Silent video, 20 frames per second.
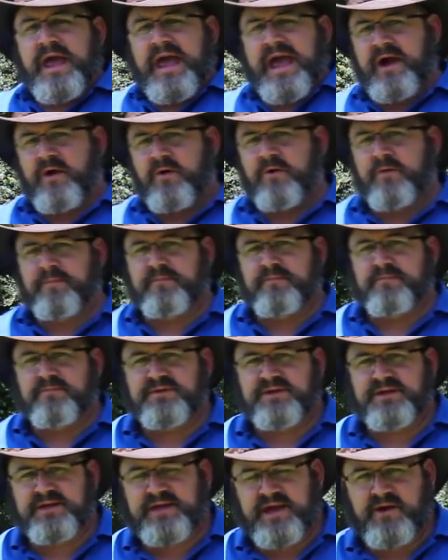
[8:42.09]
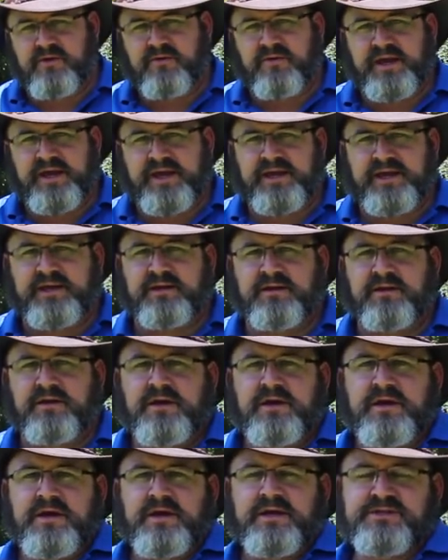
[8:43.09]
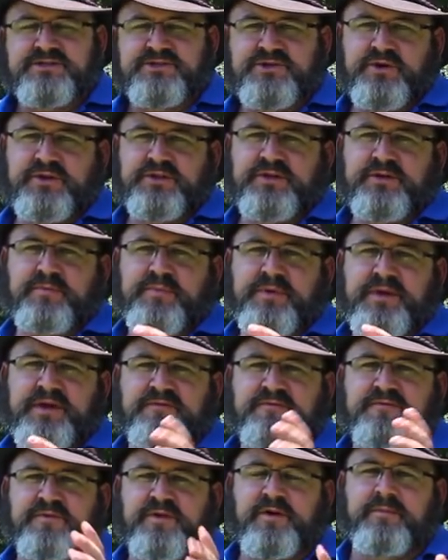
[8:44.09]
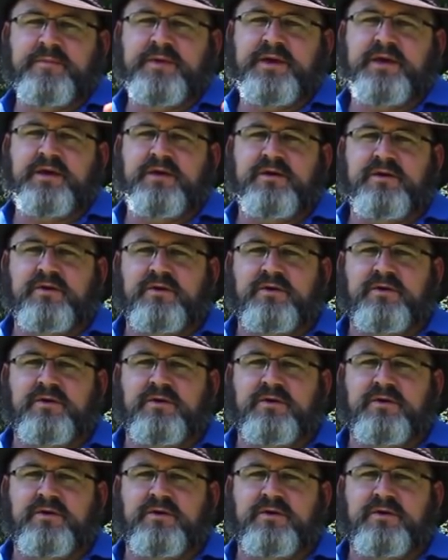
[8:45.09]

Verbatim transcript: our Carol Ann is going to be filming